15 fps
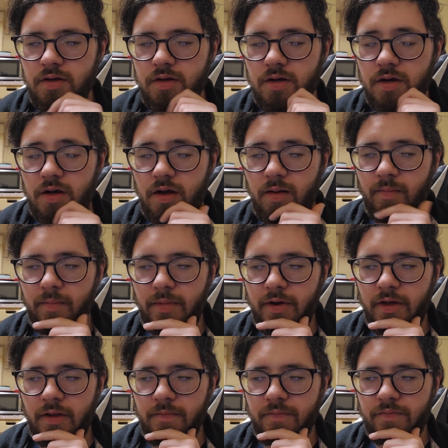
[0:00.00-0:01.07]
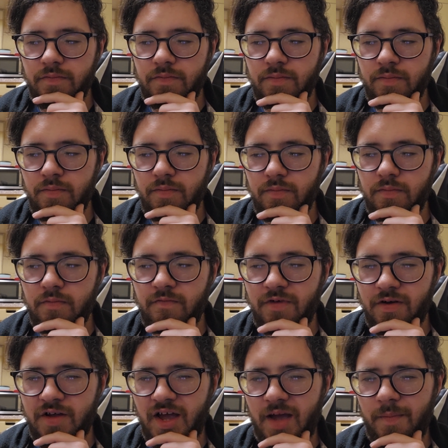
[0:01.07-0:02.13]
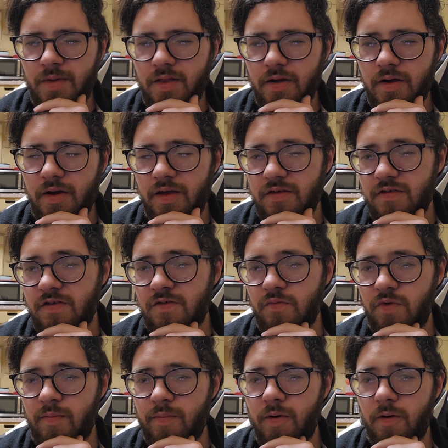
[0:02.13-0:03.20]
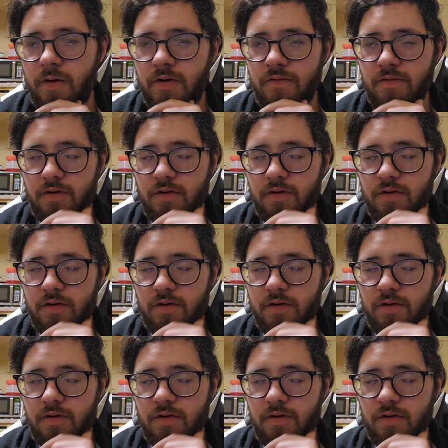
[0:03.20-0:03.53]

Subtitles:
but vocabulary is just one part of